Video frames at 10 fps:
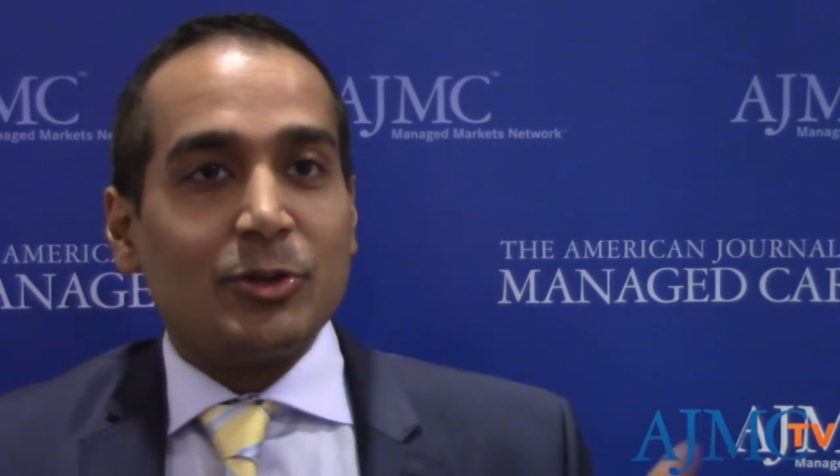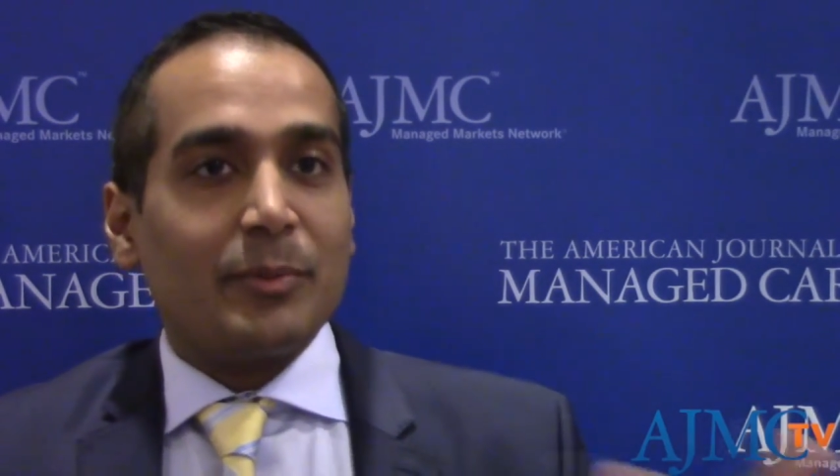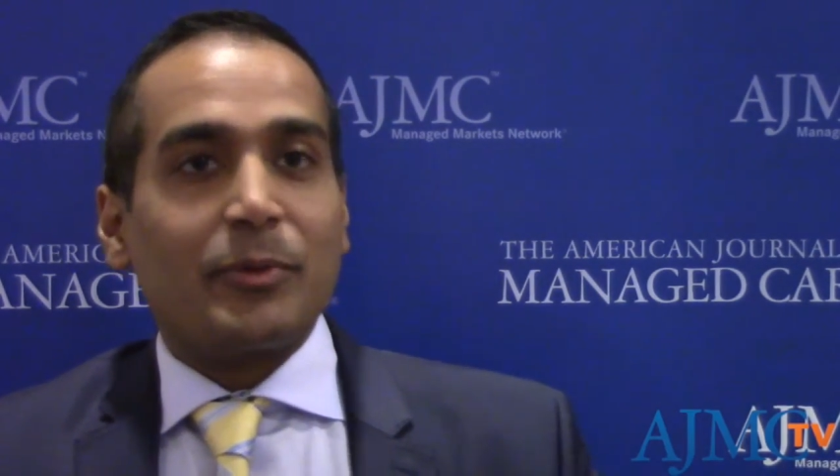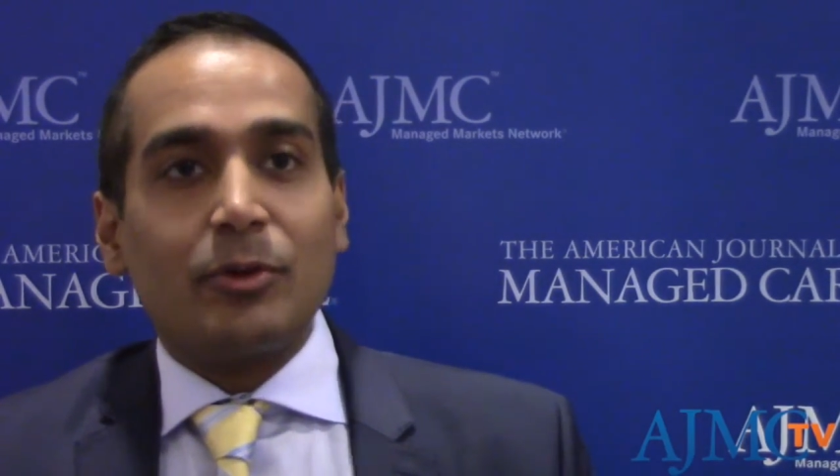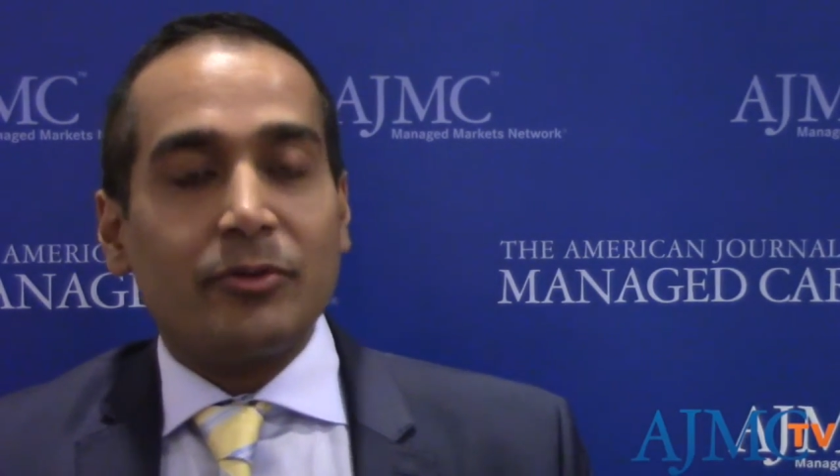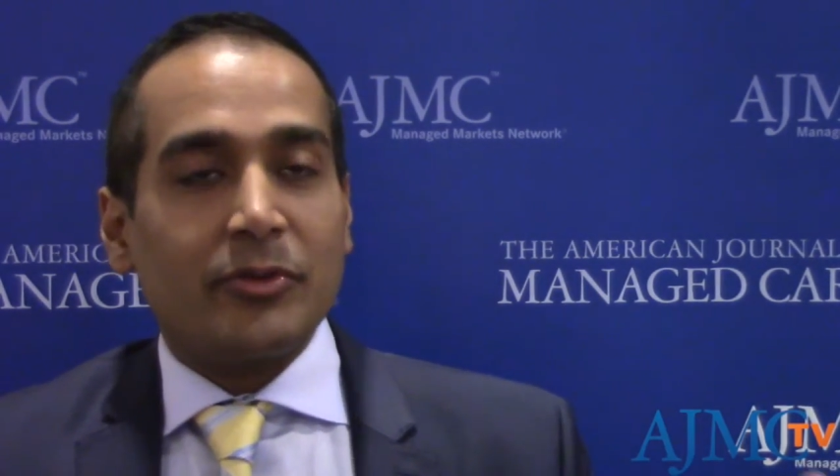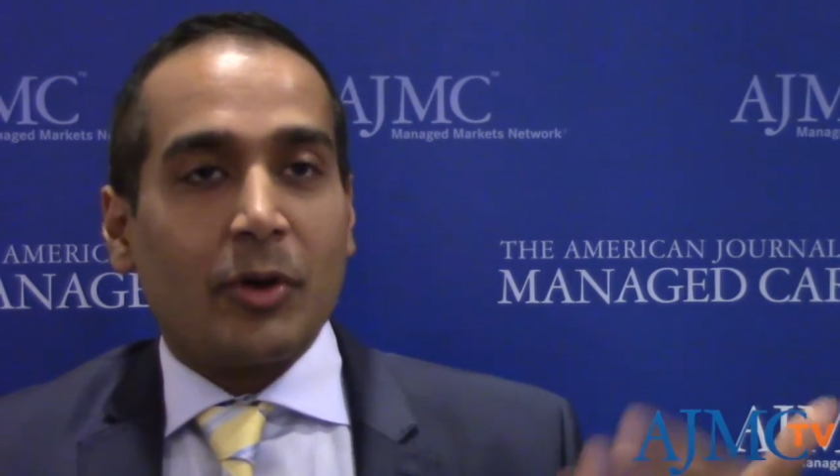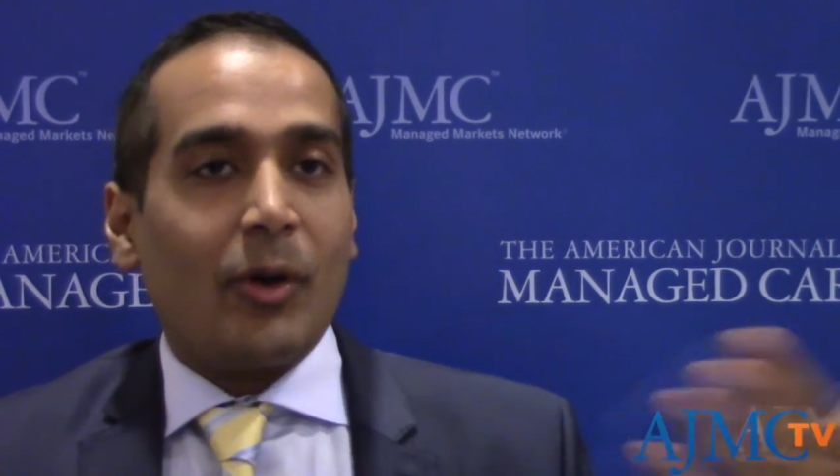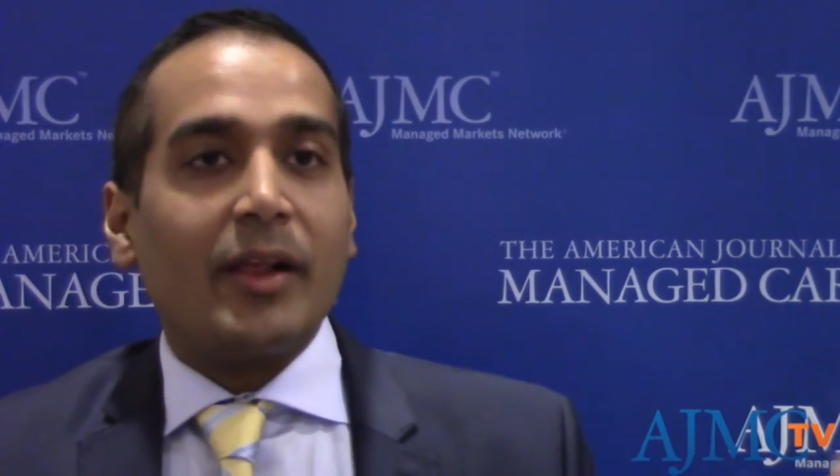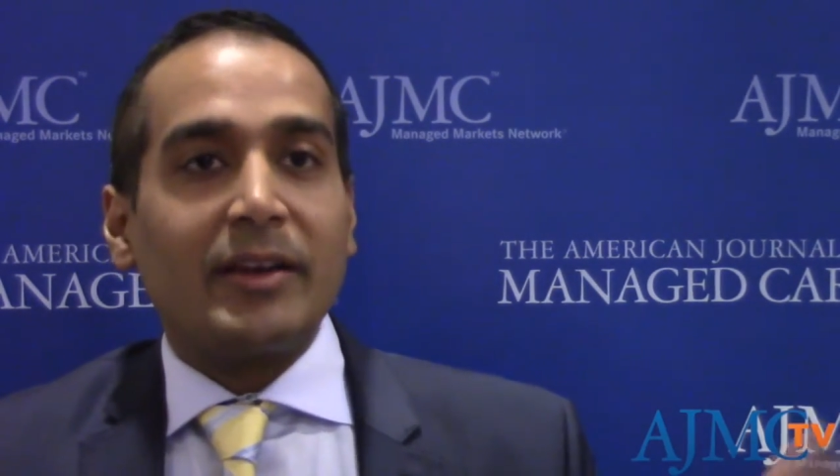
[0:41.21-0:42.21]
to improve the
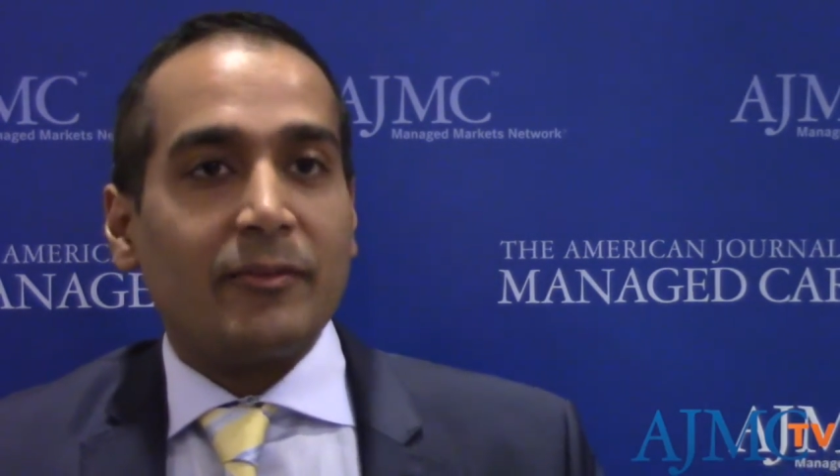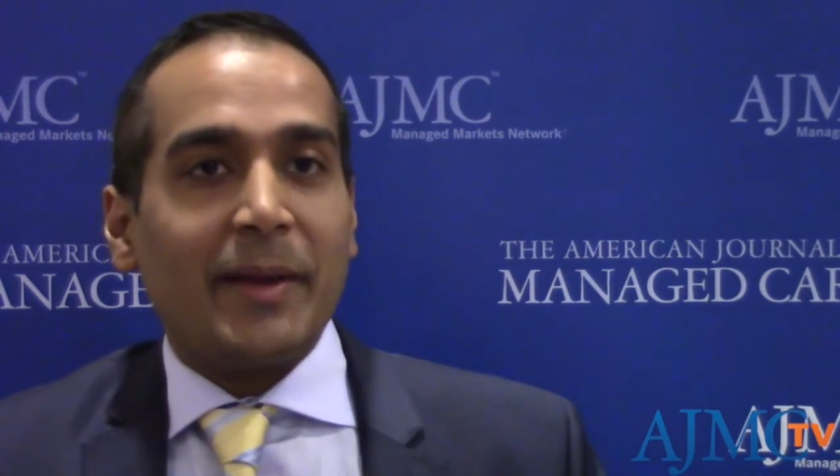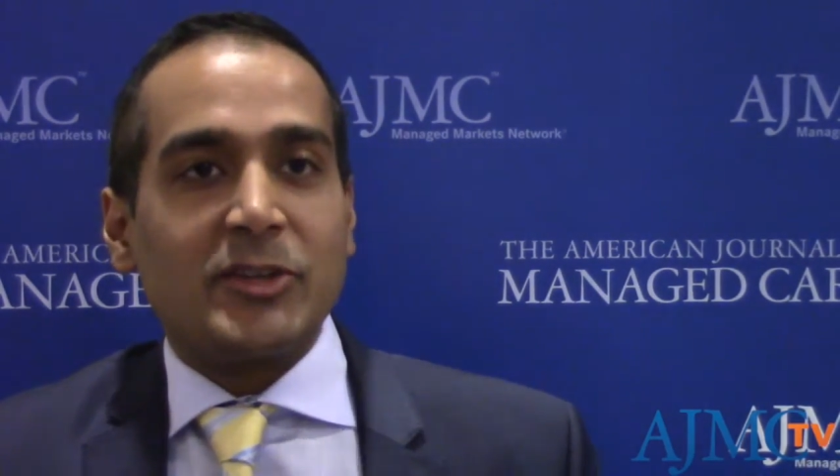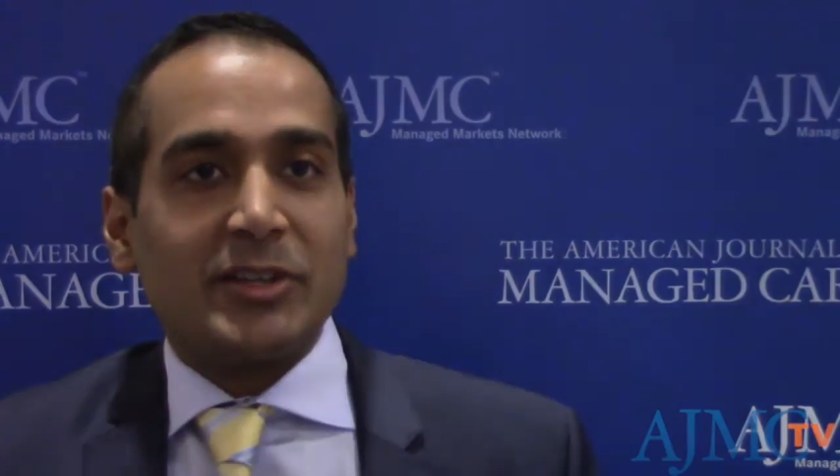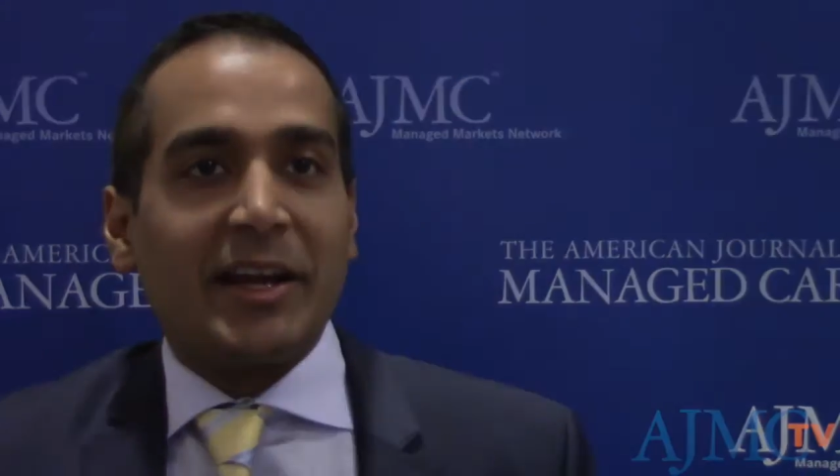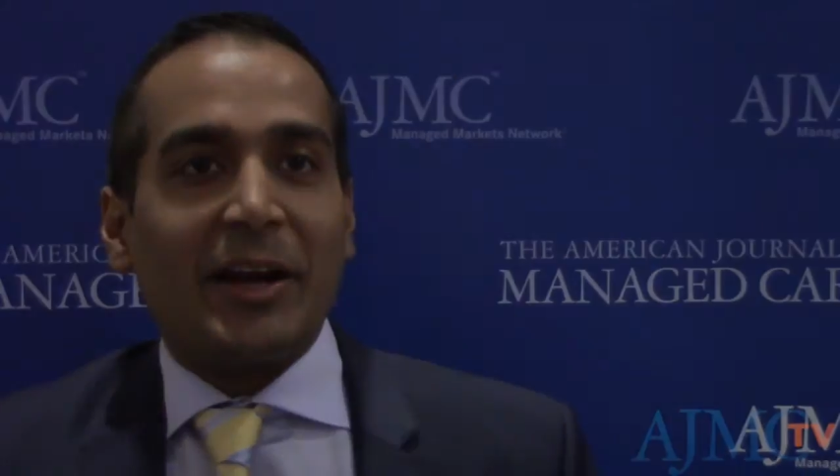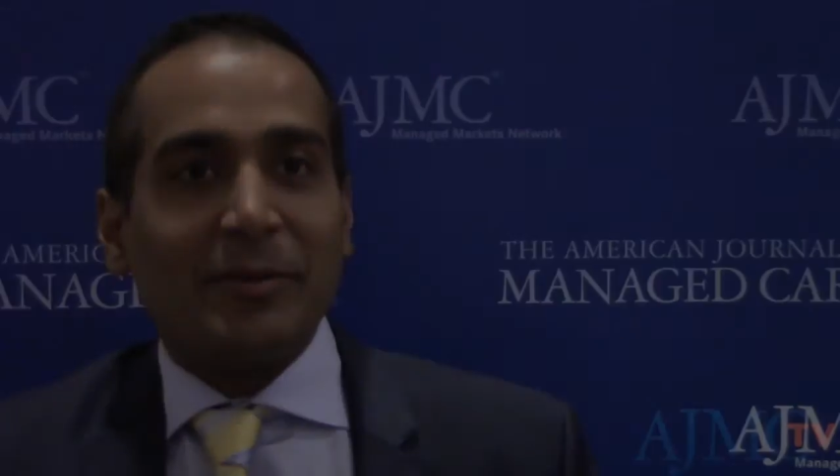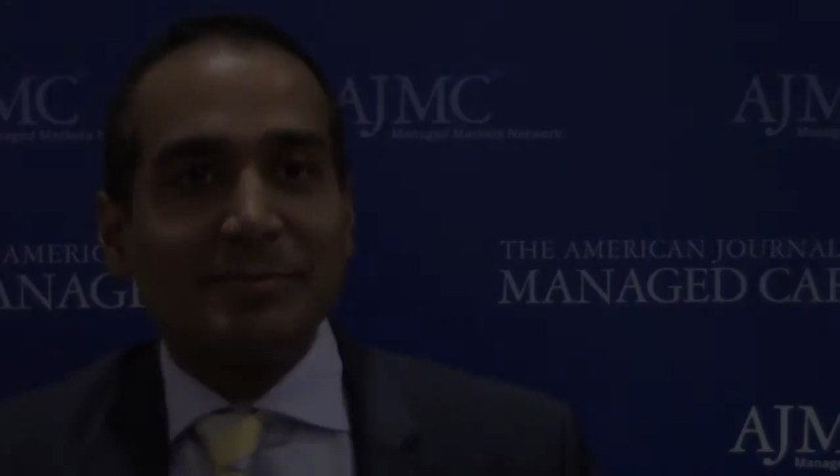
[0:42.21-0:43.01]
quality of patient care.